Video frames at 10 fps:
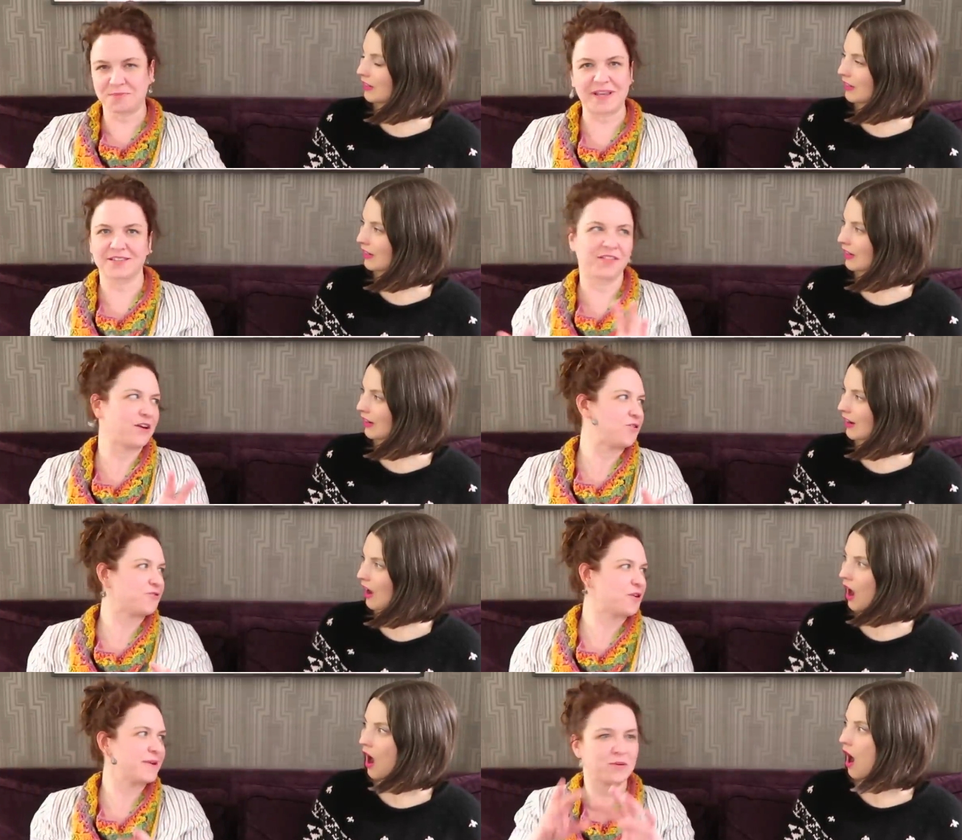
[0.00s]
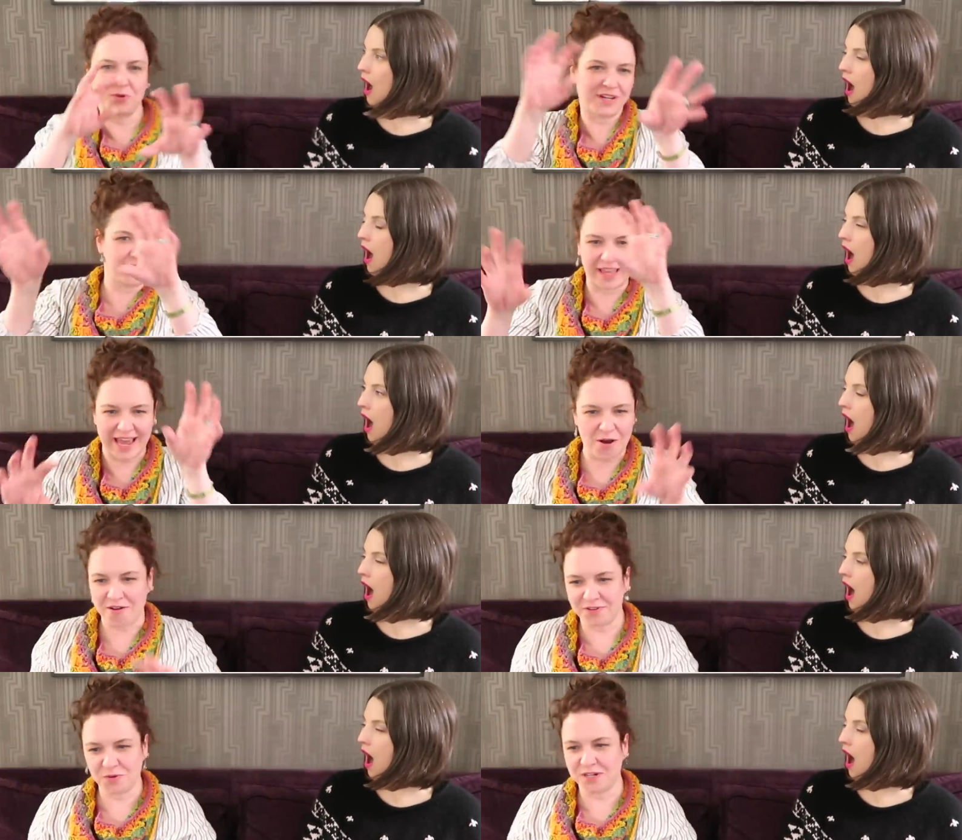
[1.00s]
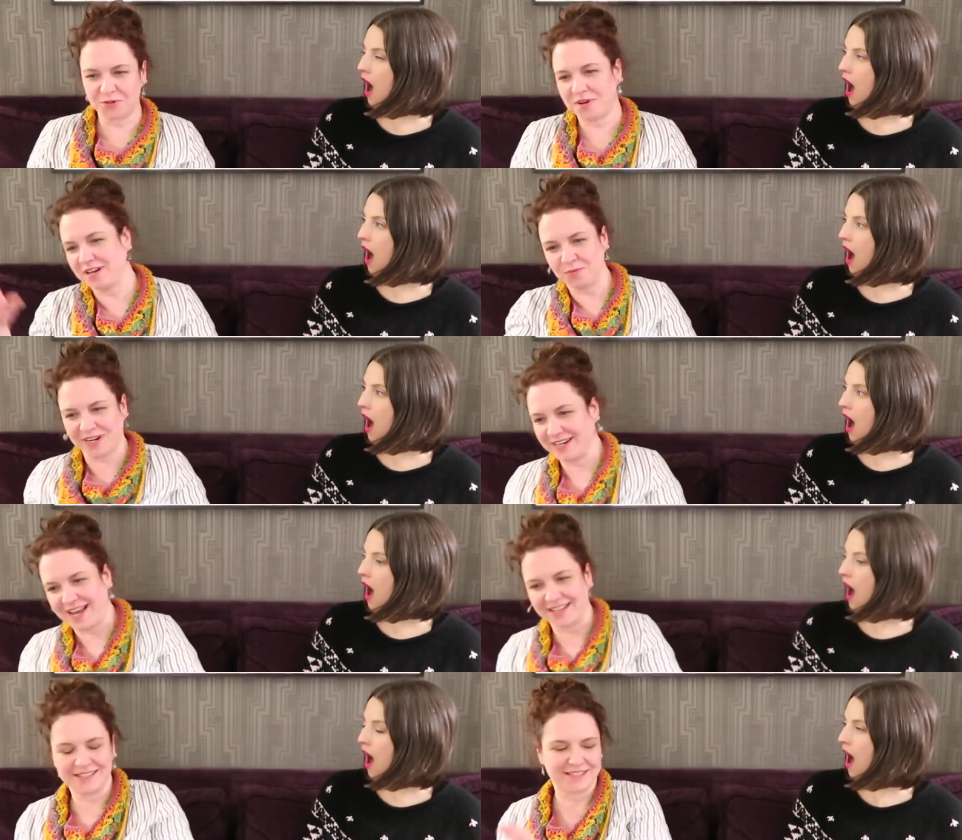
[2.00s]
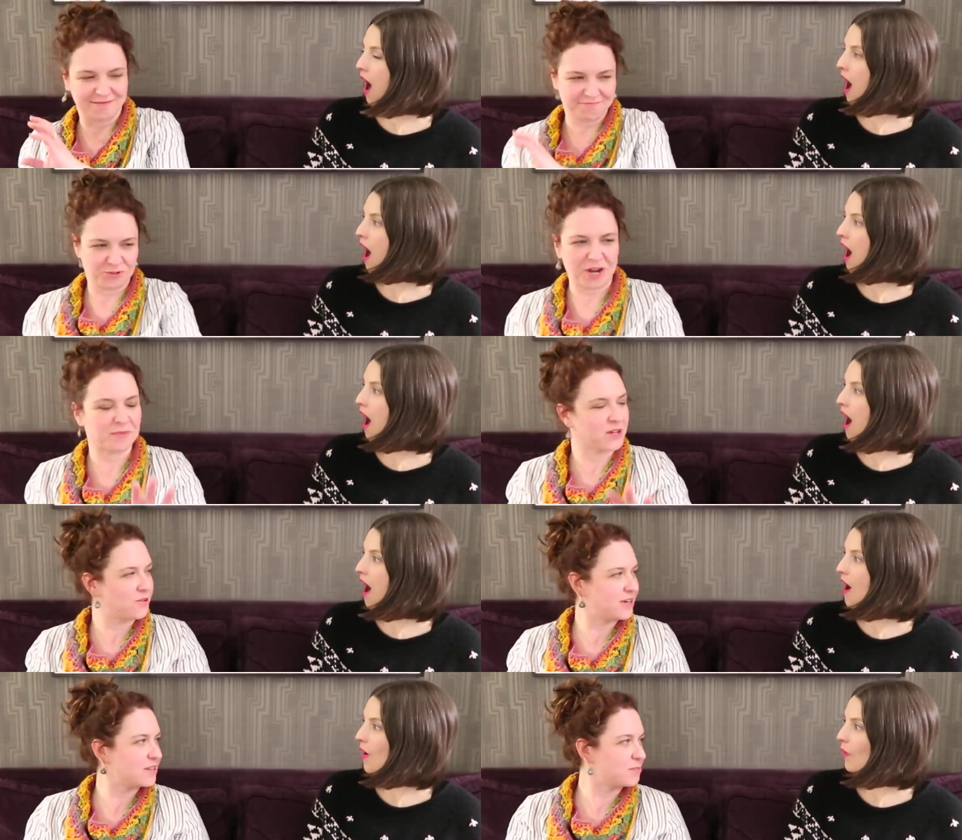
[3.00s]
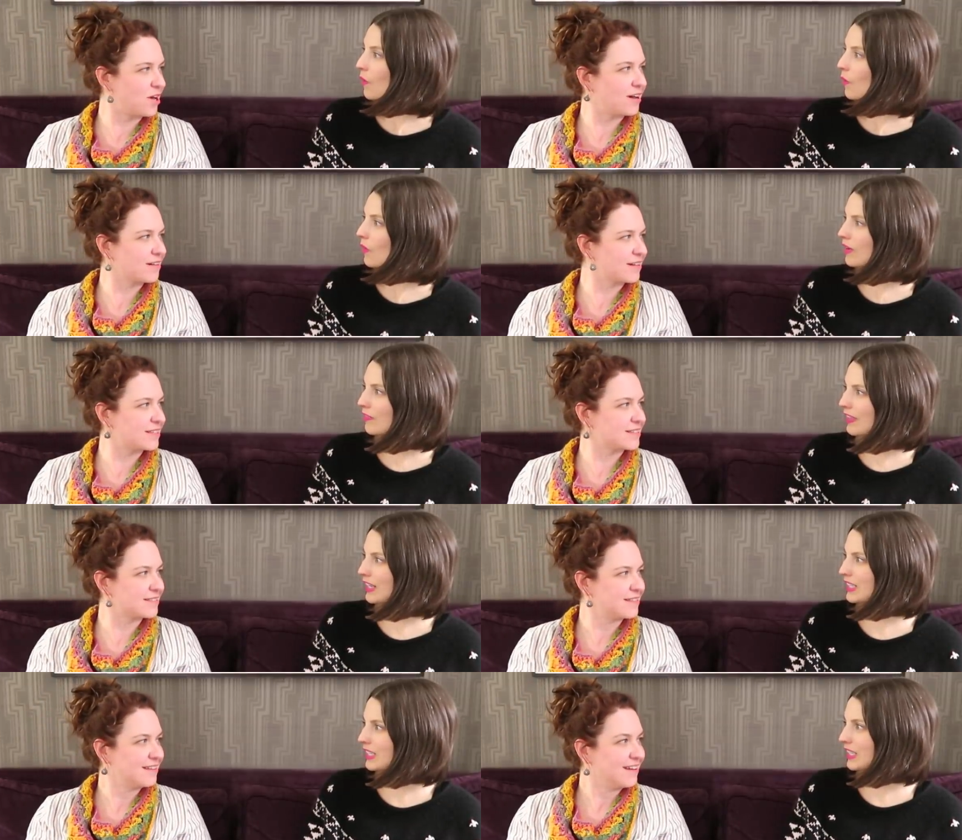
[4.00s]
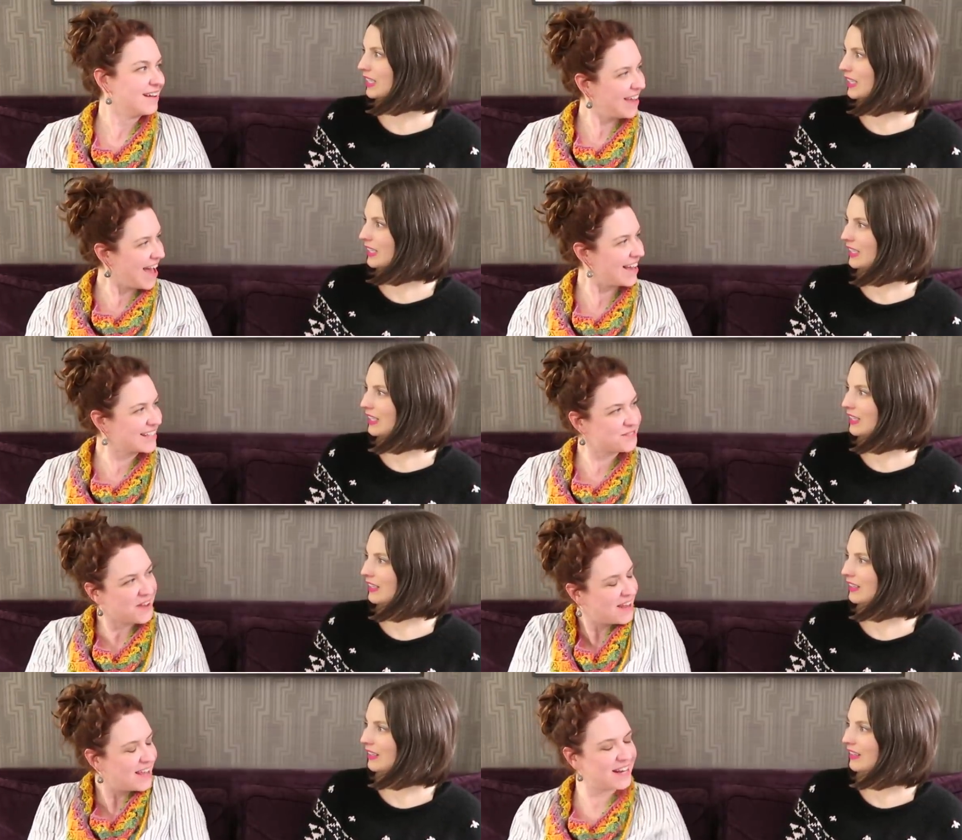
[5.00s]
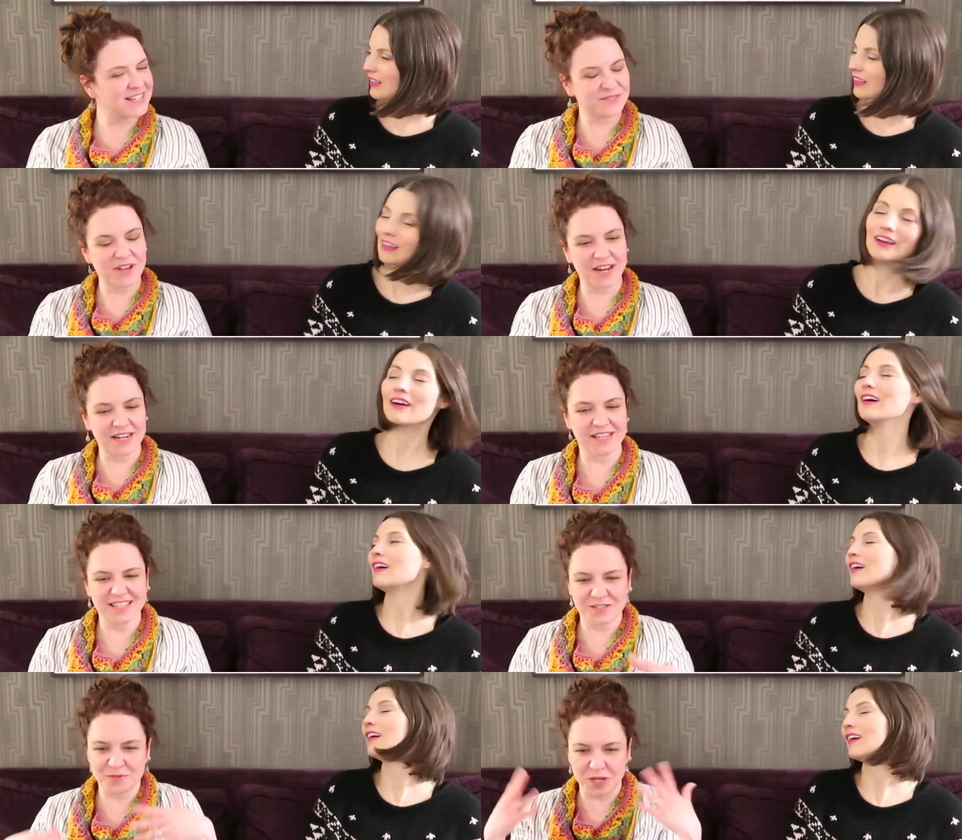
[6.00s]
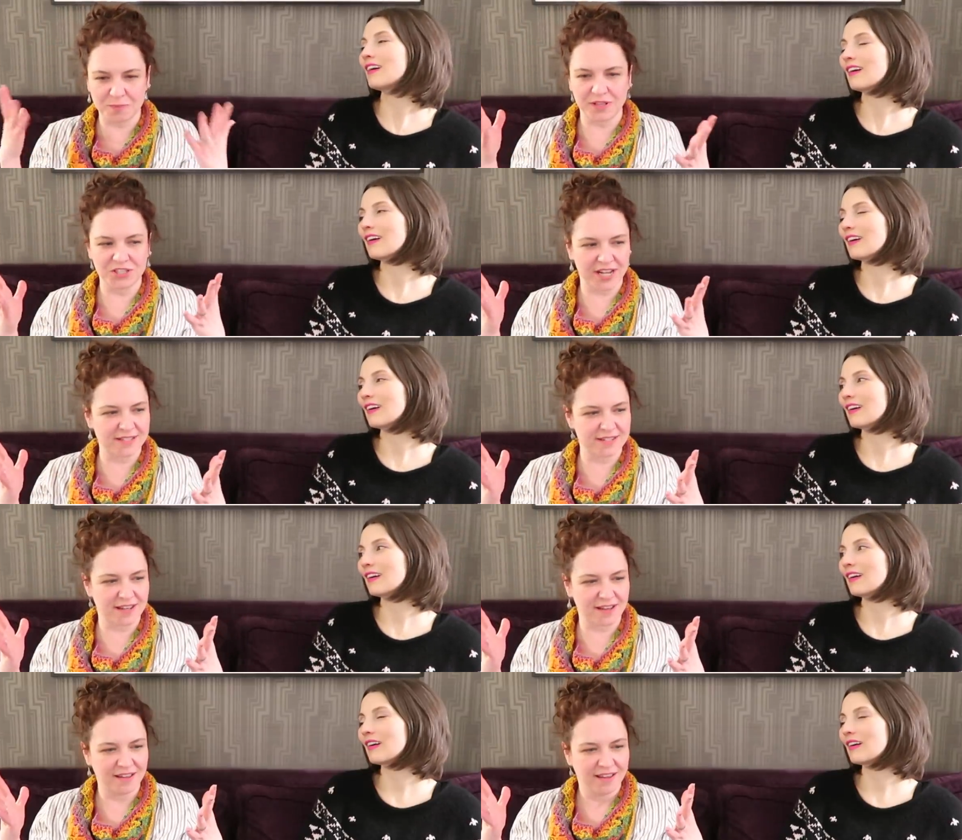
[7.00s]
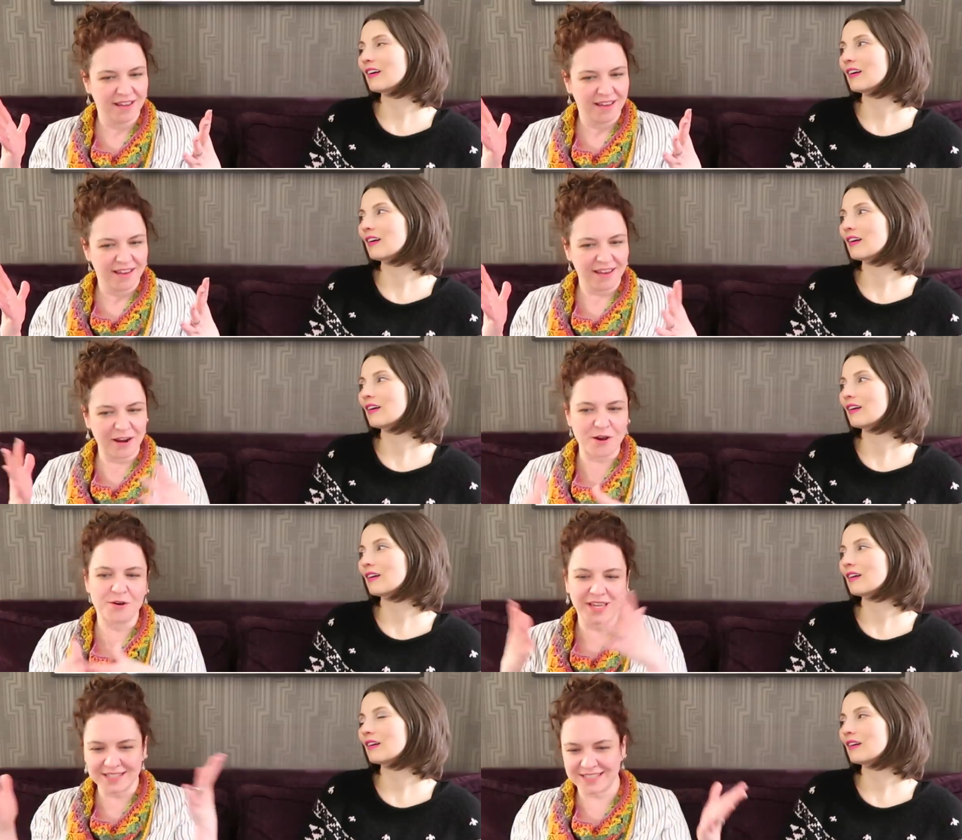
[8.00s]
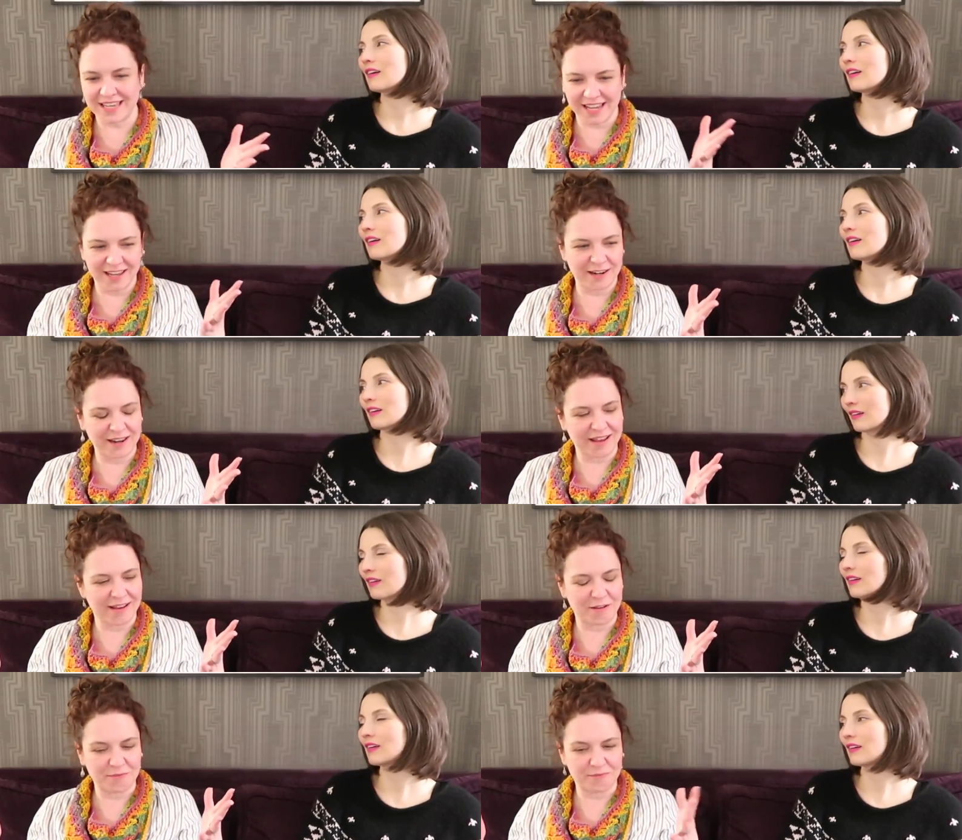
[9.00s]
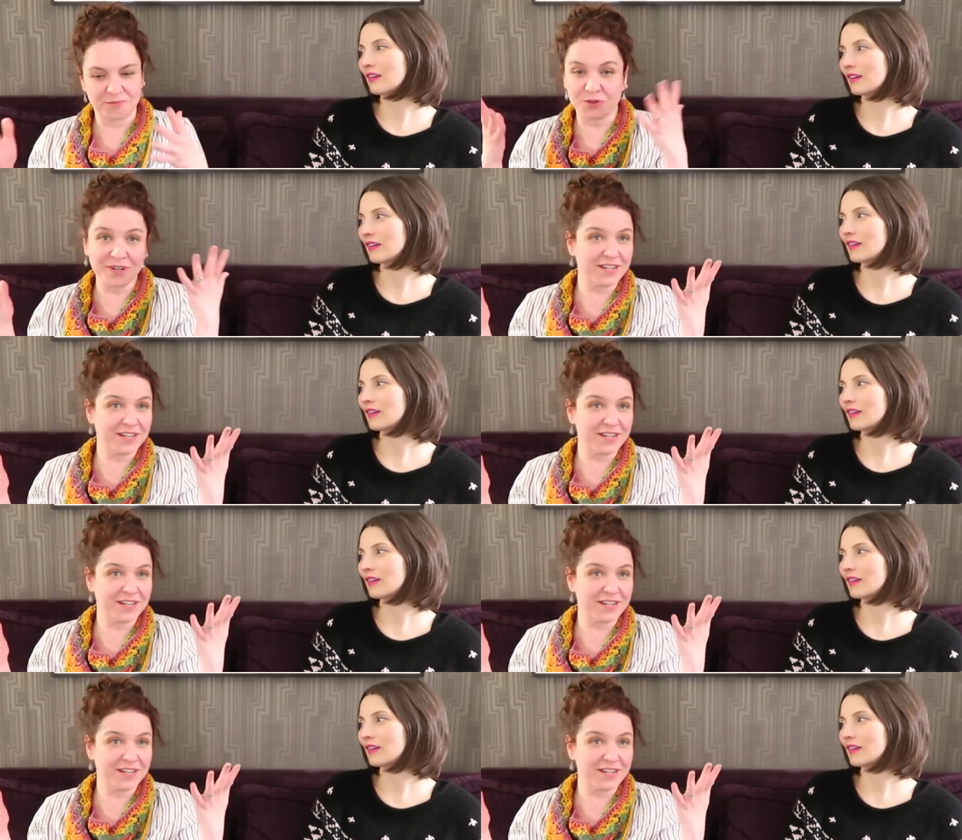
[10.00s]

Speaker 1: just makes all the code for me. You put in like how often you want it to run and when it ends, and drop the code into the blog.
Speaker 2: What a fun idea!
Speaker 1: Yeah, it's fun. It is fun. It gives people a chance to you know, get seen. Um, the